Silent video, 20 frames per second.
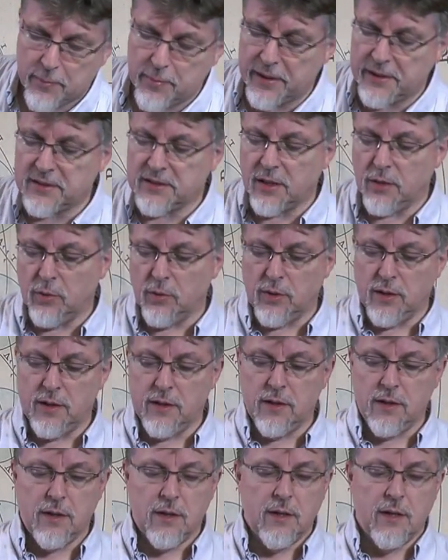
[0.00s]
eyepiece holder
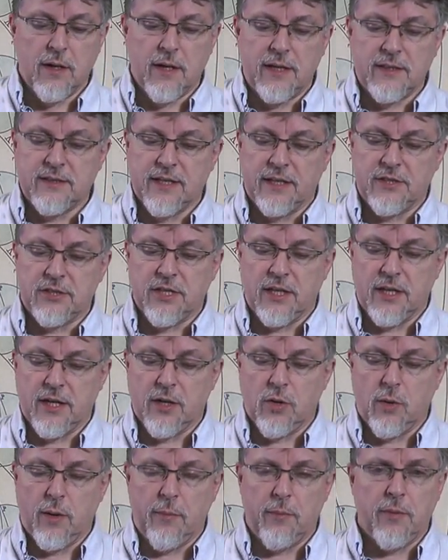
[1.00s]
is actually
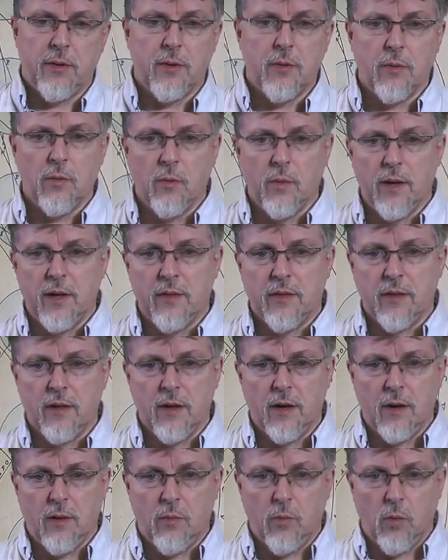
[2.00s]
equipped with
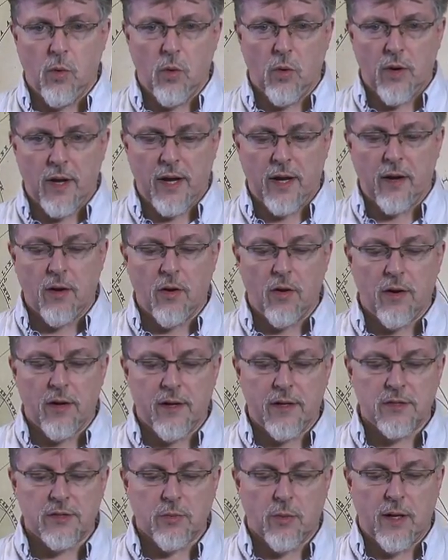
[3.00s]
a warning on
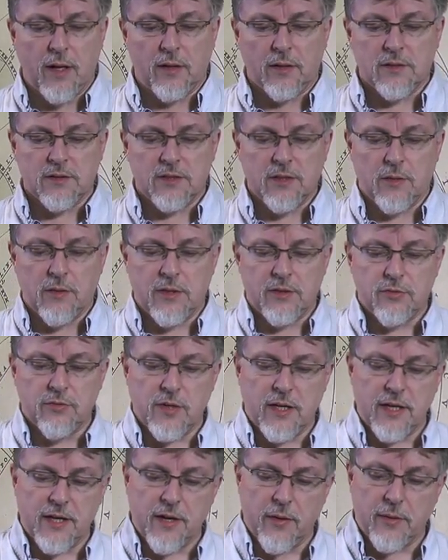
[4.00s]
it as well. So there's
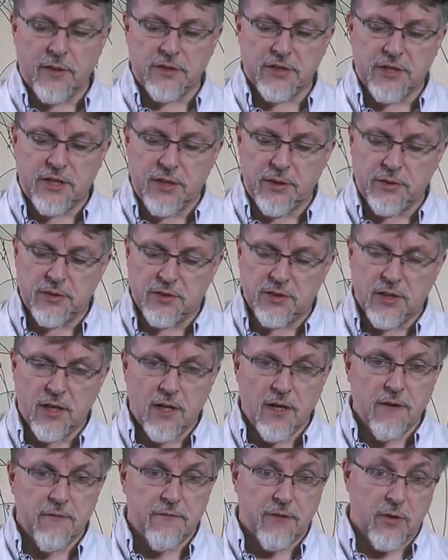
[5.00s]
really no excuse
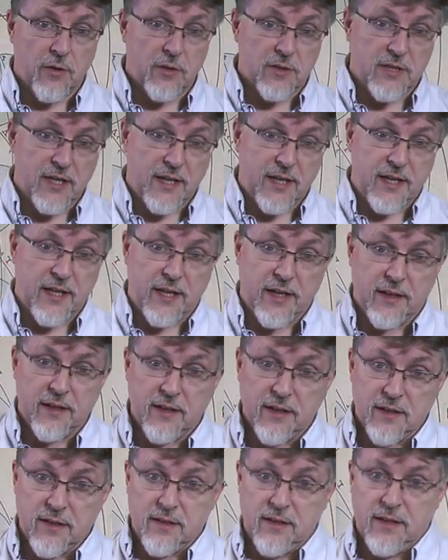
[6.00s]
for not taking
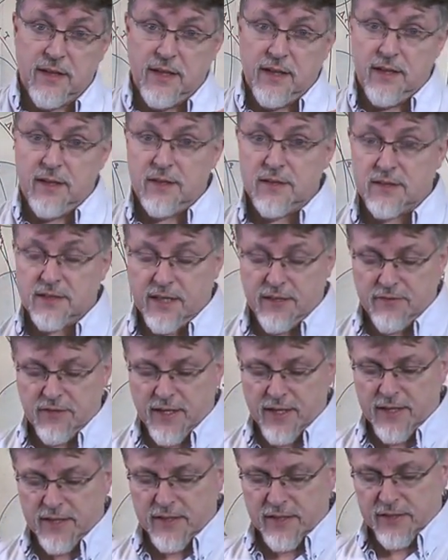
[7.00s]
the
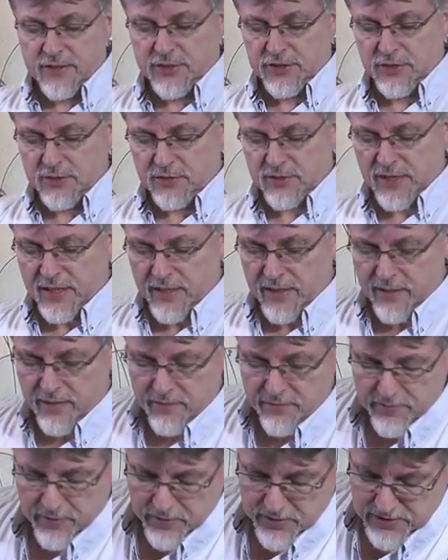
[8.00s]
safety issues here
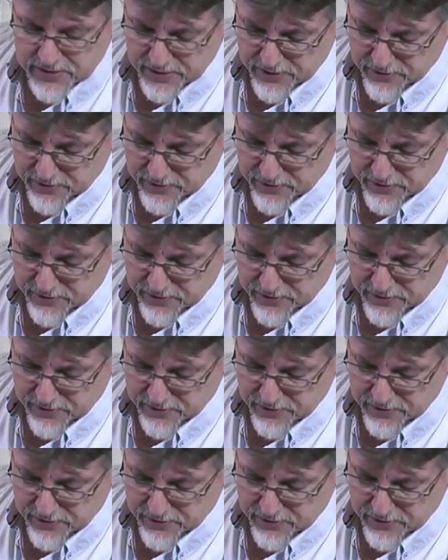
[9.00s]
very